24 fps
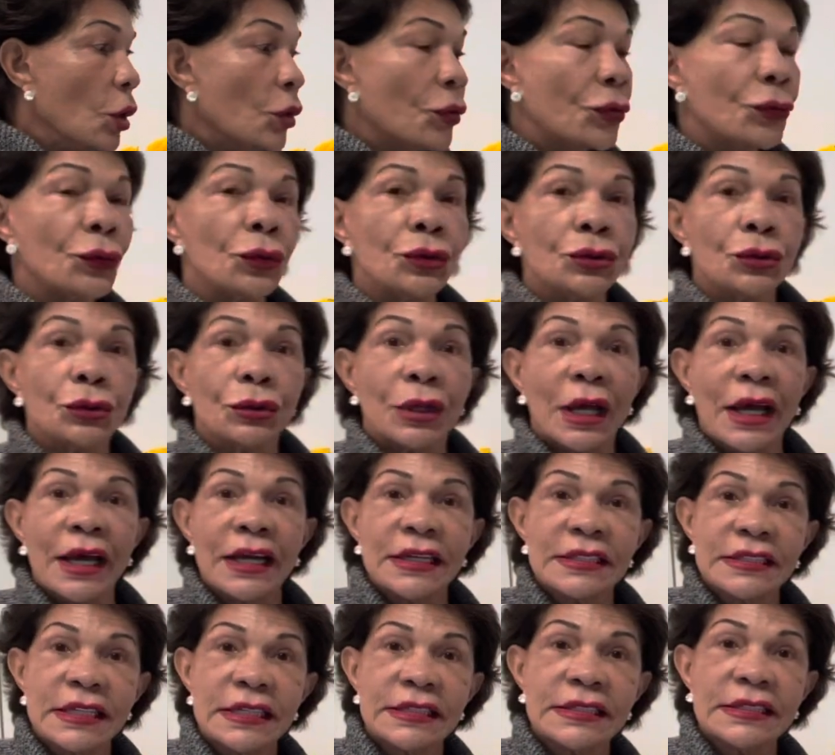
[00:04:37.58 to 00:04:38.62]
through your
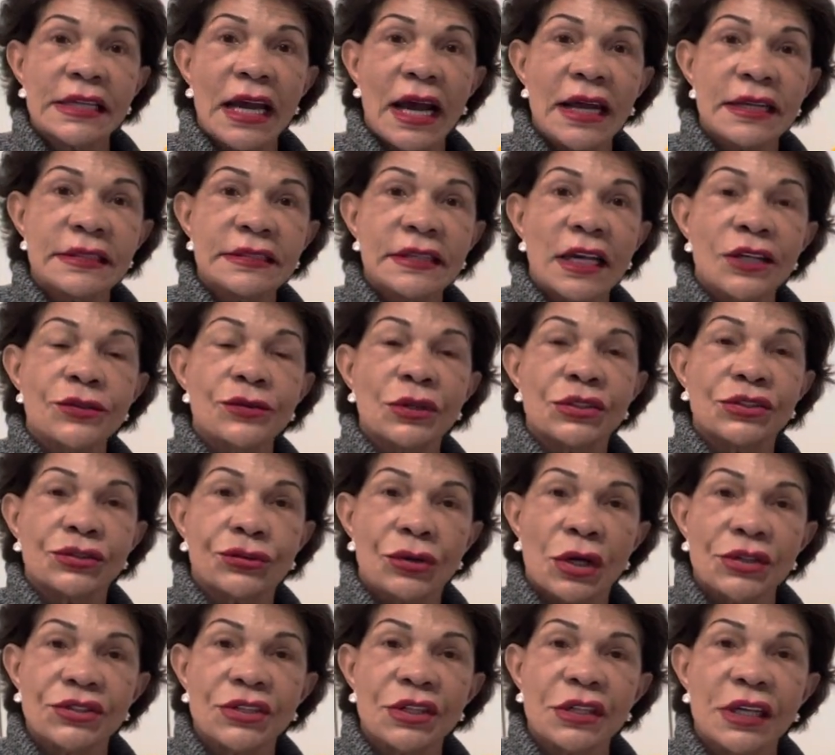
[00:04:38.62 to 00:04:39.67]
exercises, your
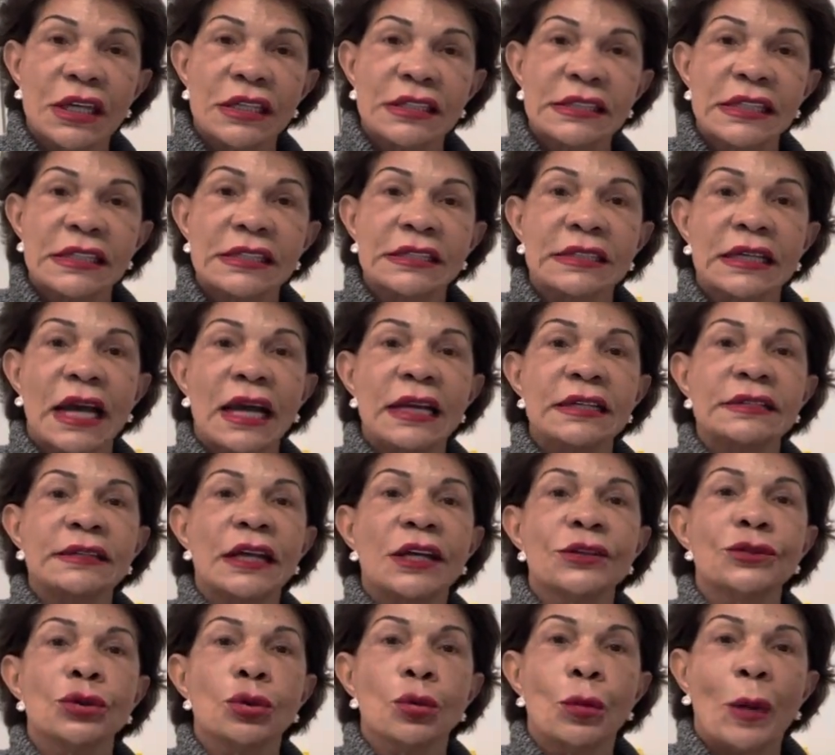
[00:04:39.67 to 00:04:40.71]
stretching
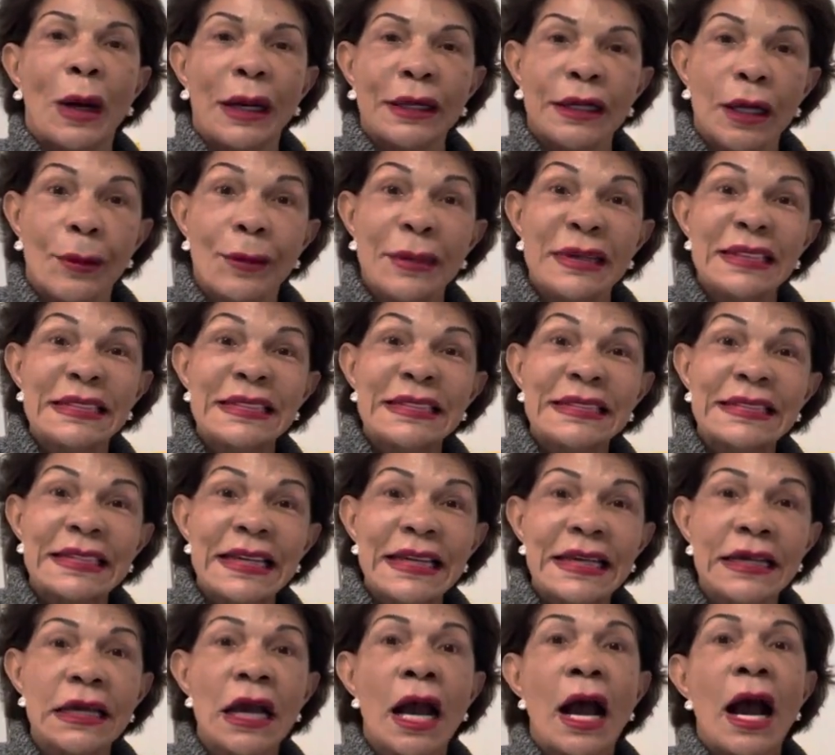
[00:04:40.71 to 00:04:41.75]
exercises, your vitamin
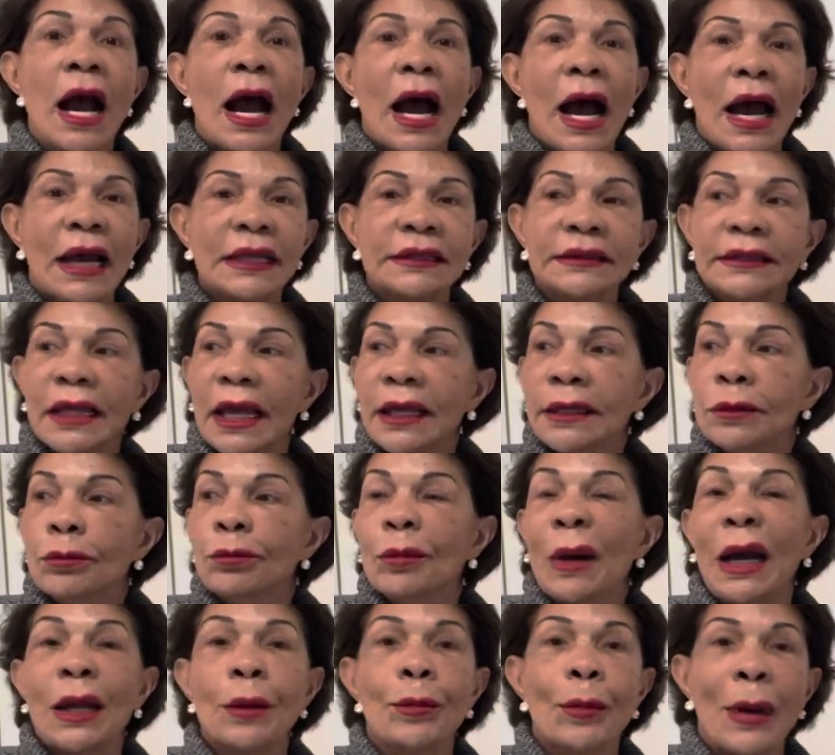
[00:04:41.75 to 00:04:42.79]
C. I take
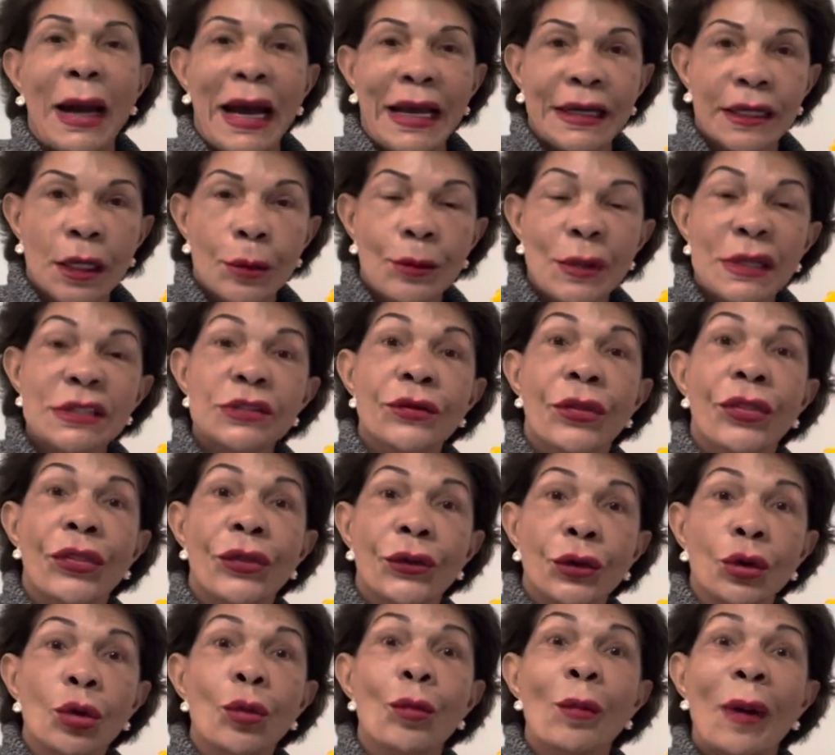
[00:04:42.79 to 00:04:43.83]
my vitamins
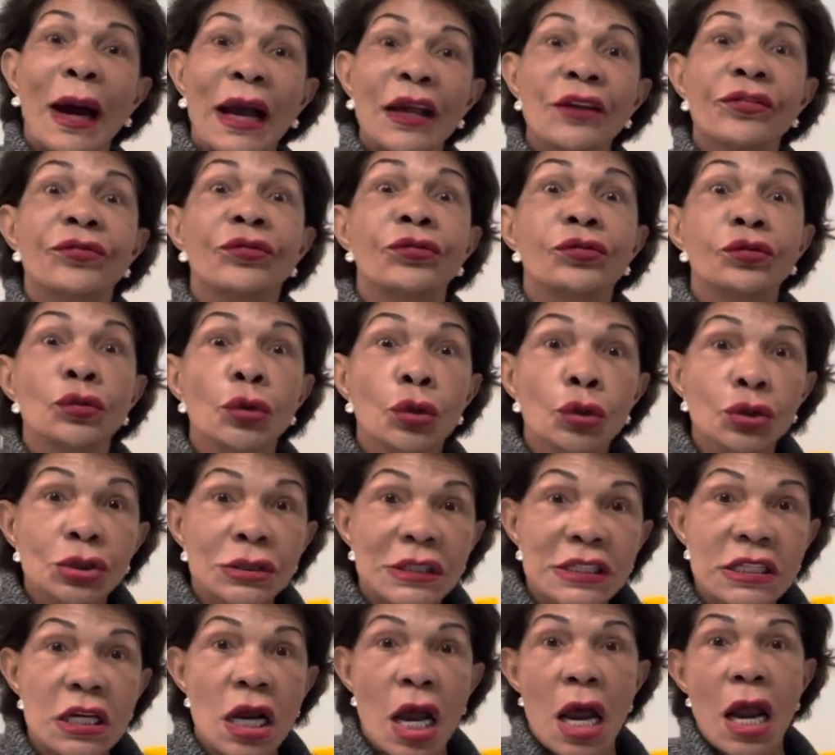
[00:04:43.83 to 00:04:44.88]
through my
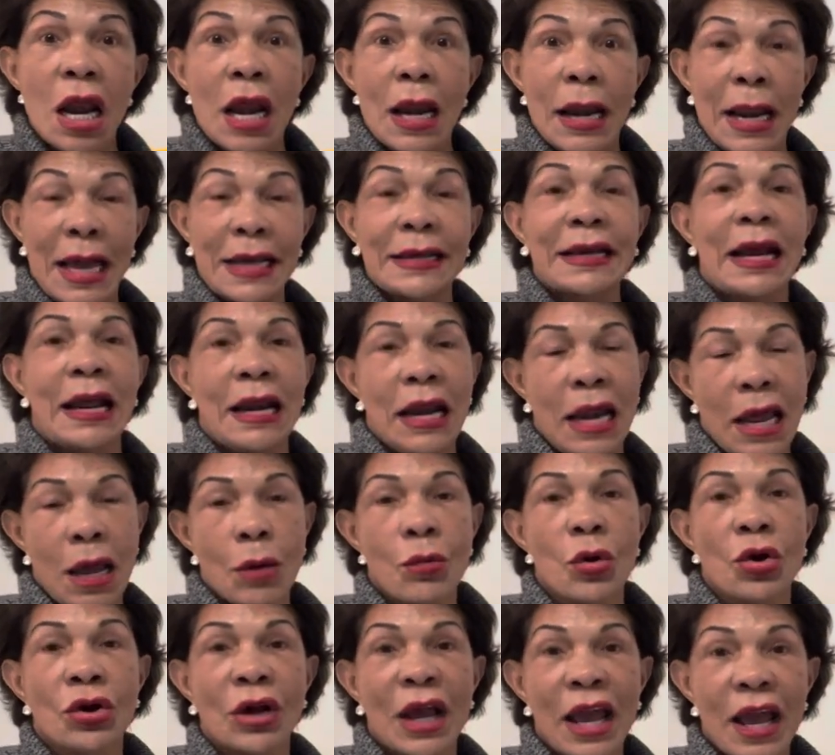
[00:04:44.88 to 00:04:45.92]
fruits, like a
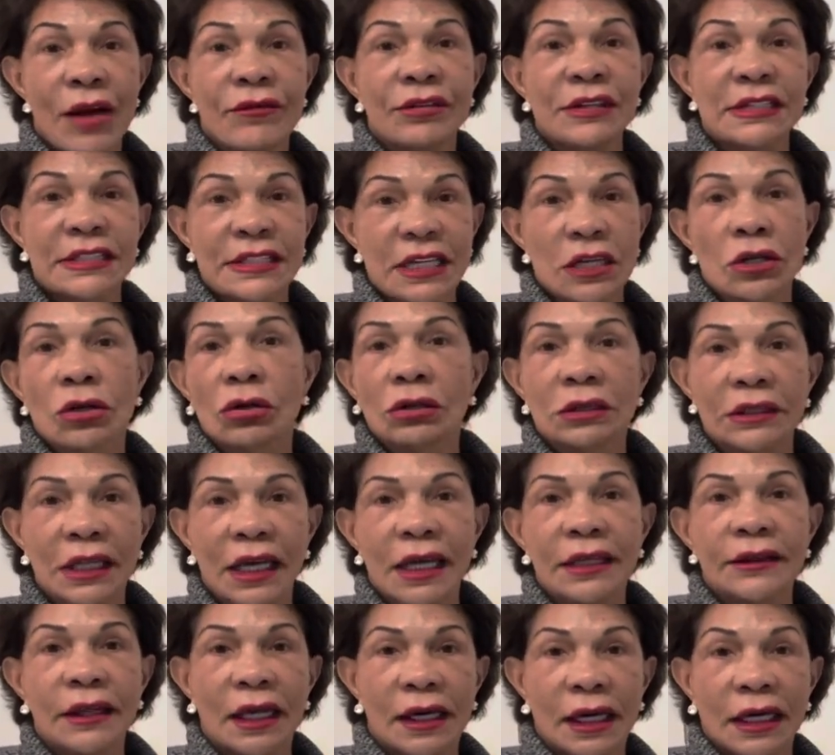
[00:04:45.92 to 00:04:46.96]
lemon every single
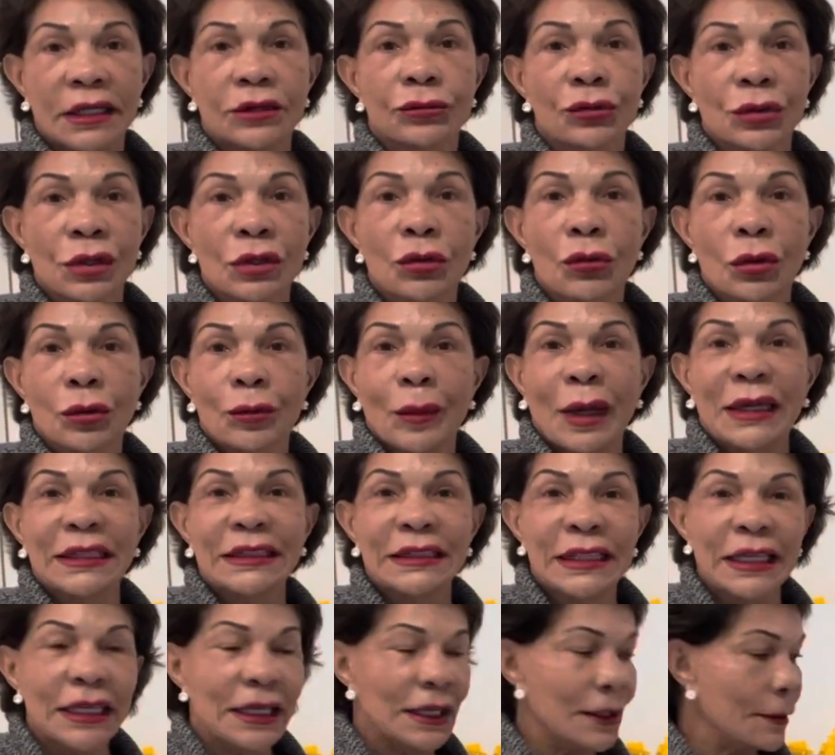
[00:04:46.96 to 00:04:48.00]
day that I drink with my
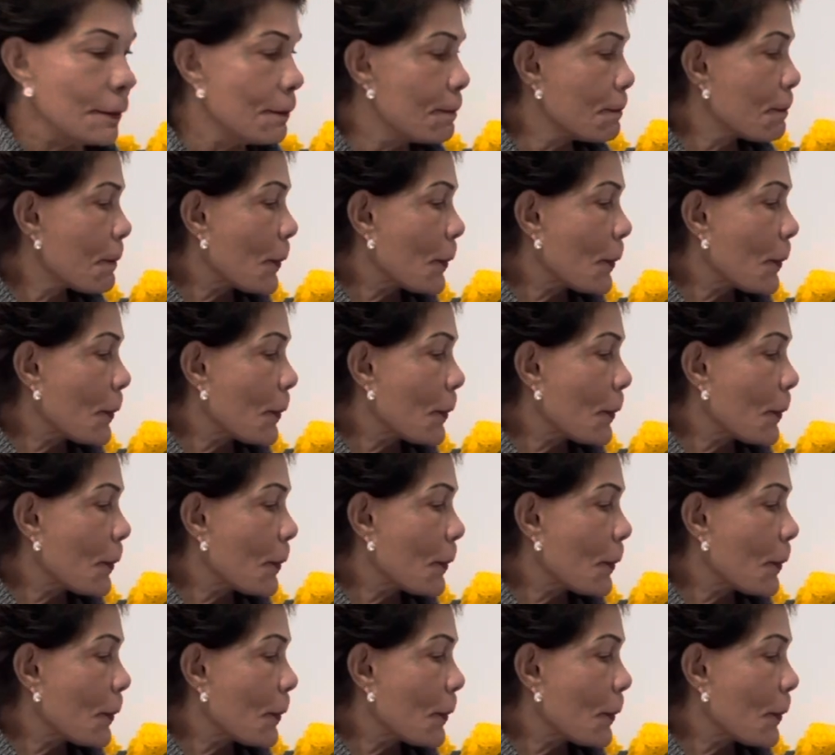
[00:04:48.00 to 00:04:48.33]
tea.